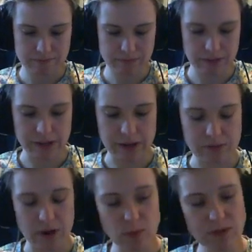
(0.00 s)
Like,
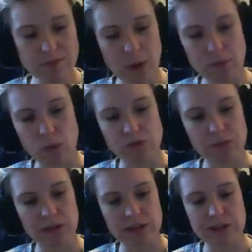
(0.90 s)
I wouldn't buy
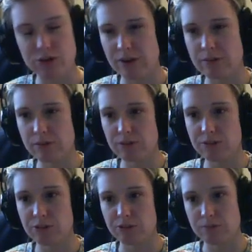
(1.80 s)
multiple Elite Trainer
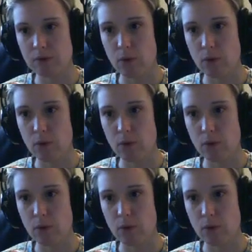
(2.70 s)
boxes